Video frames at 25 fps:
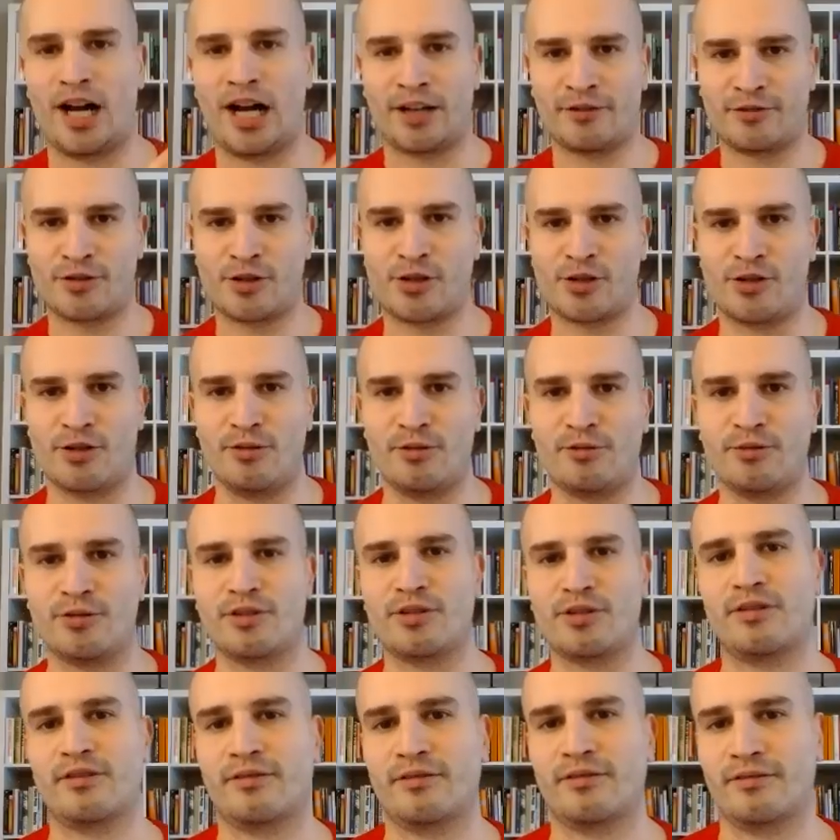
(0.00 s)

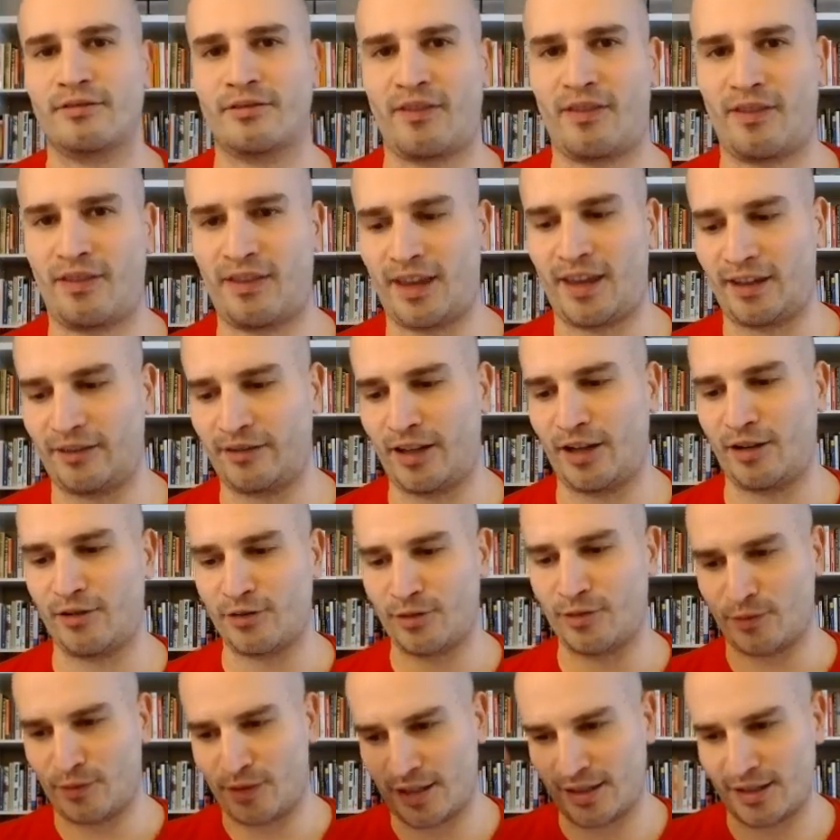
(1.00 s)
offshoot thing there
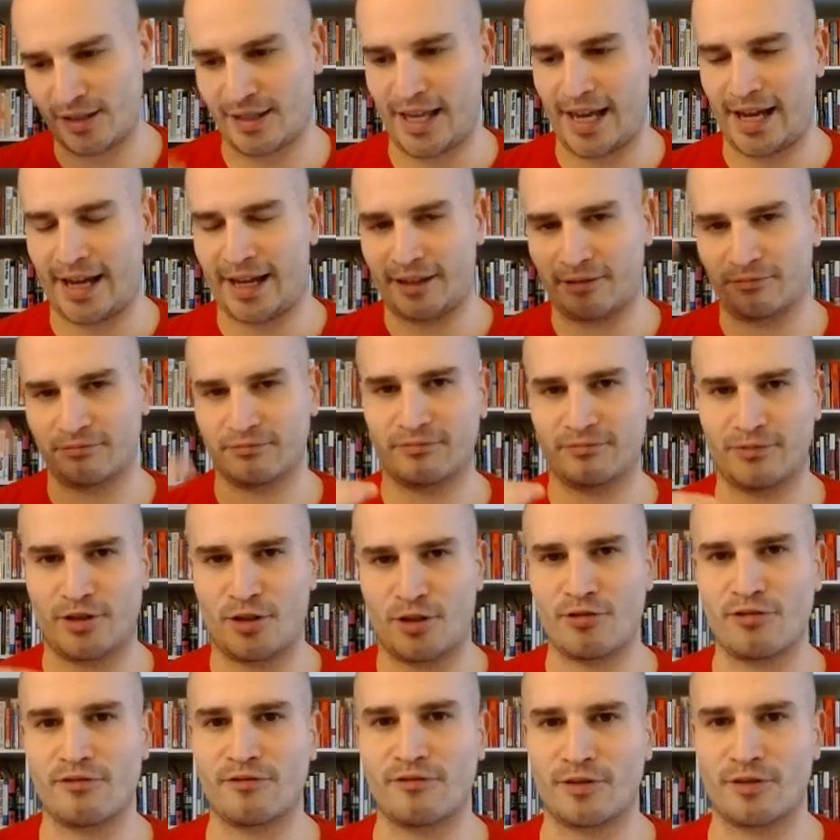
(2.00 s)
so does that
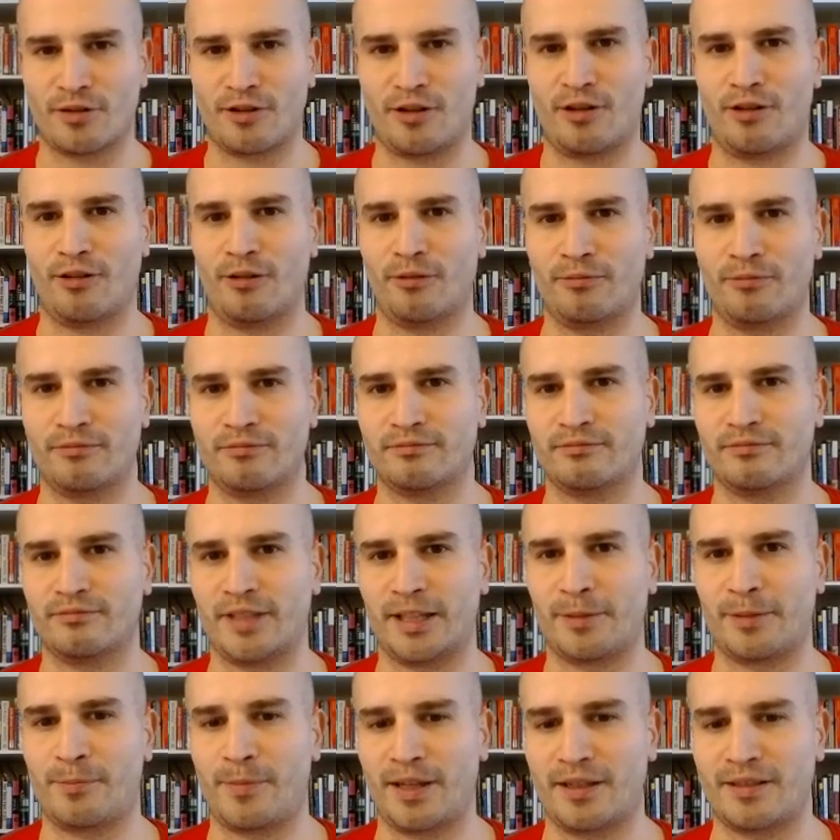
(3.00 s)
overall
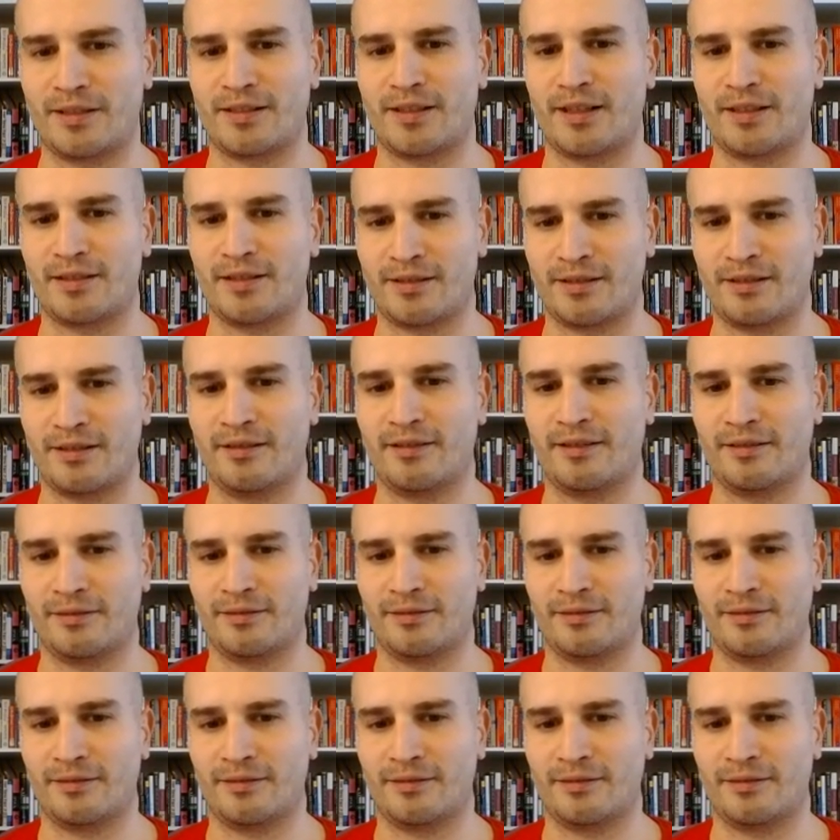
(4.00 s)
like make sense